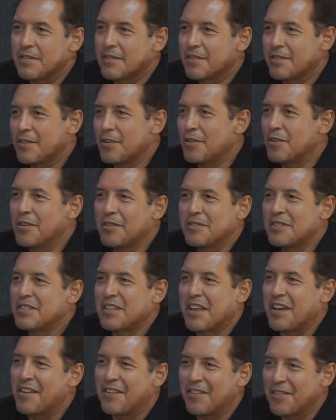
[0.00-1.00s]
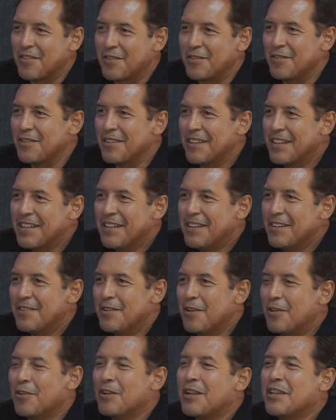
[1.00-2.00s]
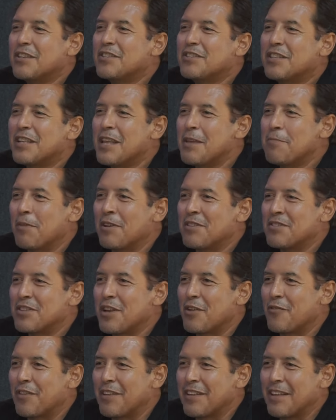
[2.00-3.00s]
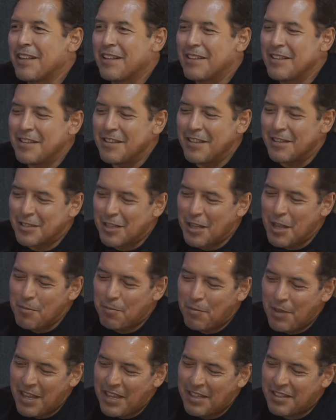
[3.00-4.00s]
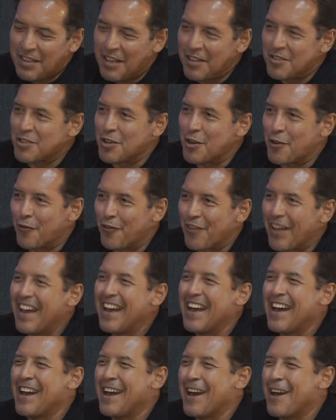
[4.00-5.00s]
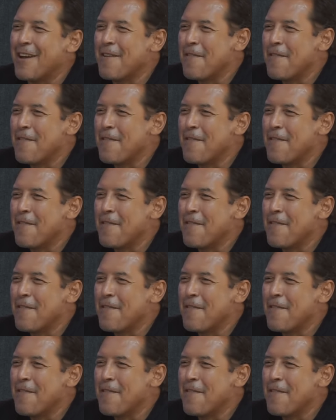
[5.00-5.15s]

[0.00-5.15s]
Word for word: you don't scare. You only sleep and surfing. Sleep, eat, and surf. And